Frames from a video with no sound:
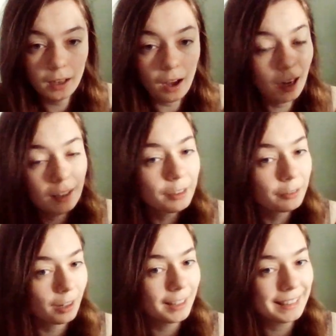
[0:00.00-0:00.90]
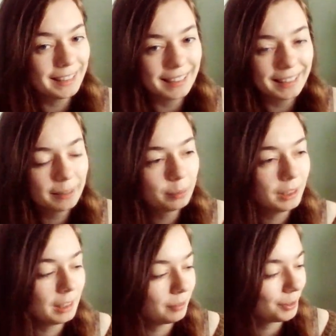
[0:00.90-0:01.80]
I like writing,
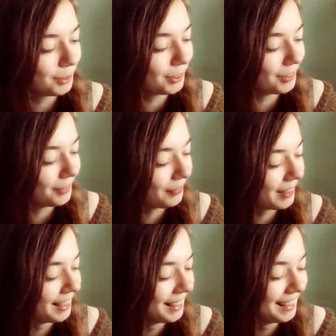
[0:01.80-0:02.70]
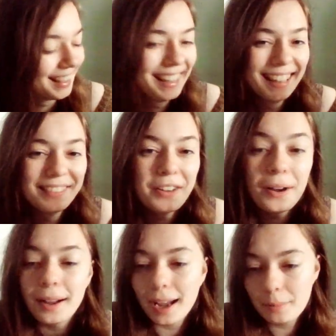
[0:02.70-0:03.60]
believe it or not.
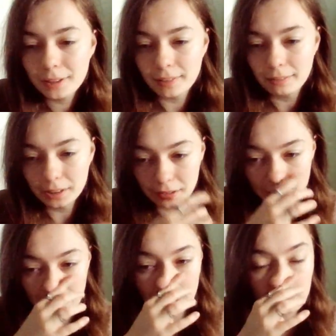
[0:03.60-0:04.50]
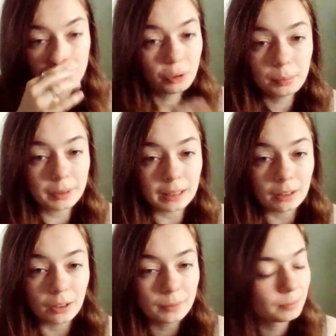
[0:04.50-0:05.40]
Am I very good at it? Probably
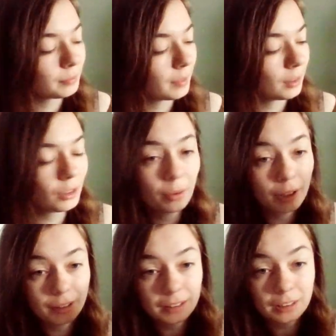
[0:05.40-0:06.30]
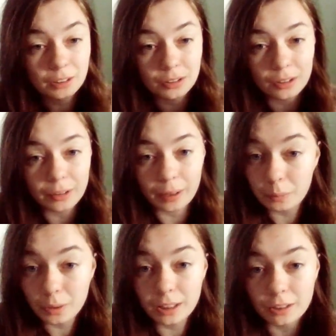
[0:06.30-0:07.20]
not. Do I continue to do it,
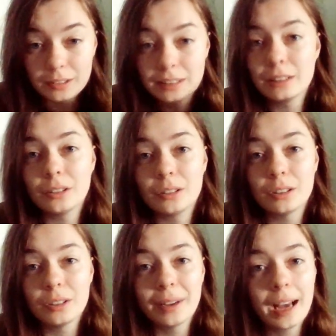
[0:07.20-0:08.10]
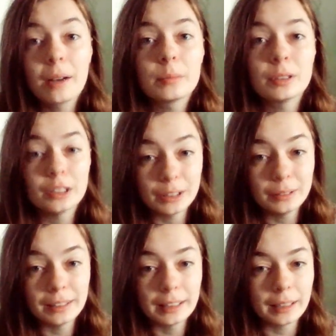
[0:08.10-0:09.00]
and will I continue to do it?
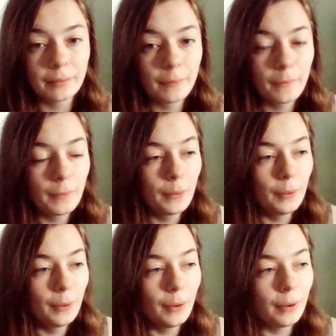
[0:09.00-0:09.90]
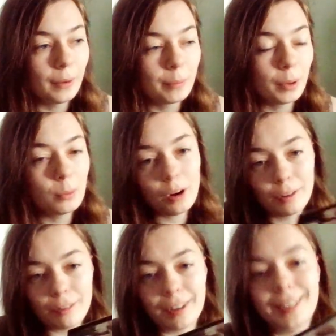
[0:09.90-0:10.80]
Absolutely. But what I
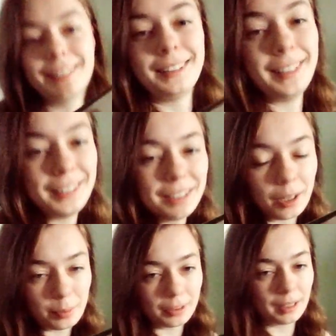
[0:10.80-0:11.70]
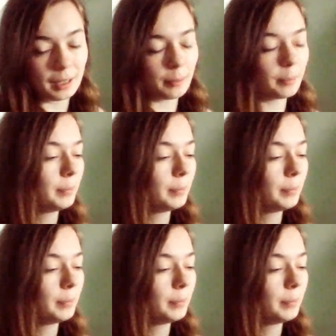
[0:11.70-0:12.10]
write isn't this type of thing.